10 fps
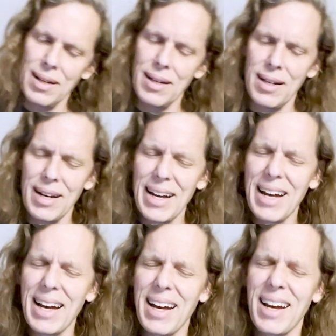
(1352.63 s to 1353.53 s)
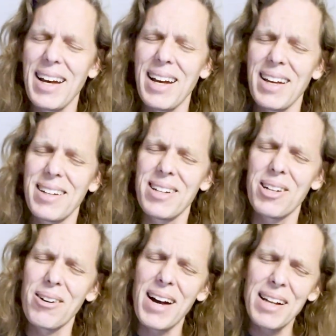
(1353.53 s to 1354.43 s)
I
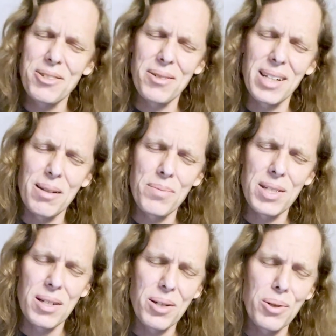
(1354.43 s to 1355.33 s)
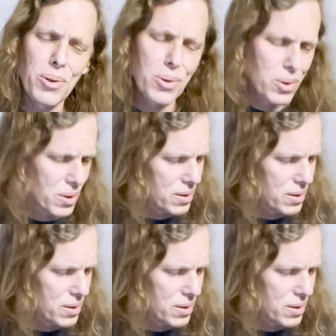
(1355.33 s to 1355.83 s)
know I dreamed you